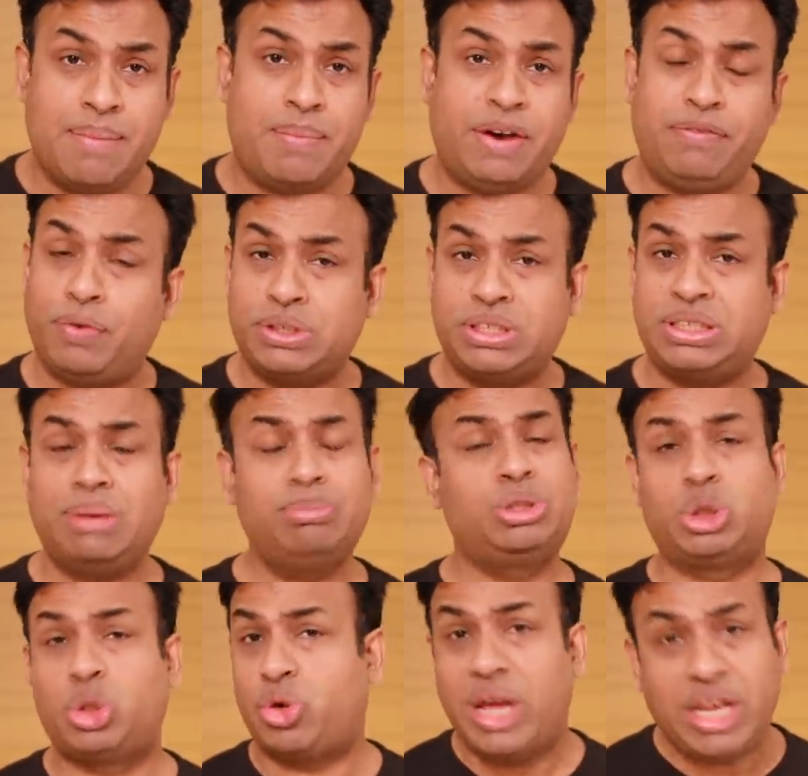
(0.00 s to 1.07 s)
but for some
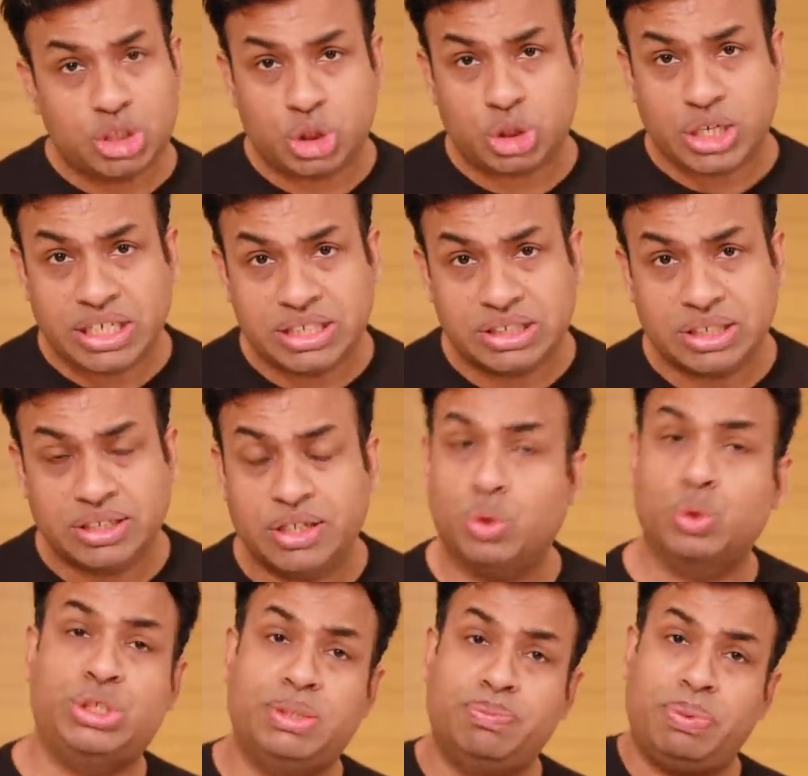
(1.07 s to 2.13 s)
strange reason,
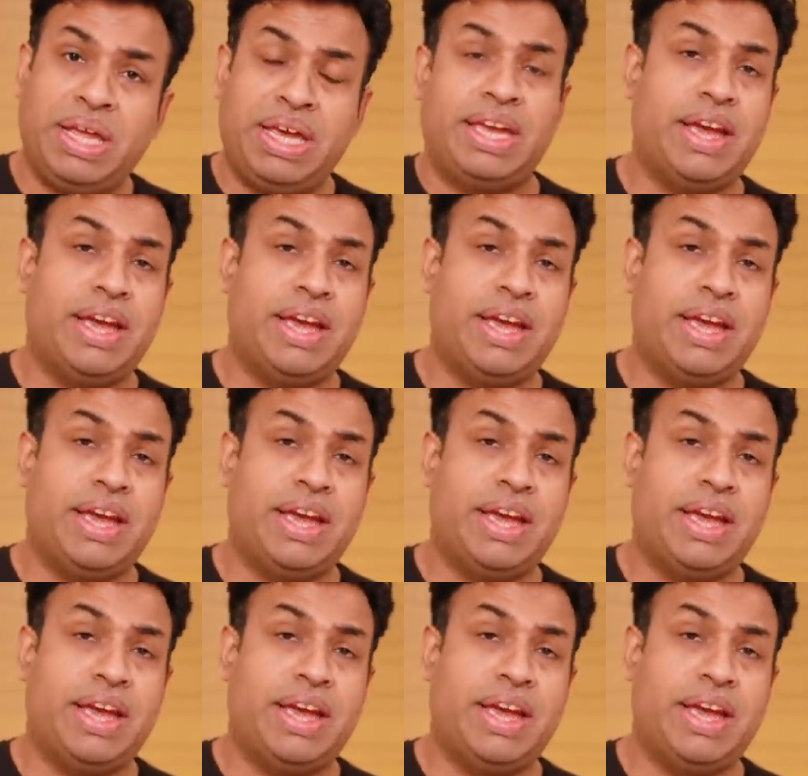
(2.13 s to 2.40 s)
you simply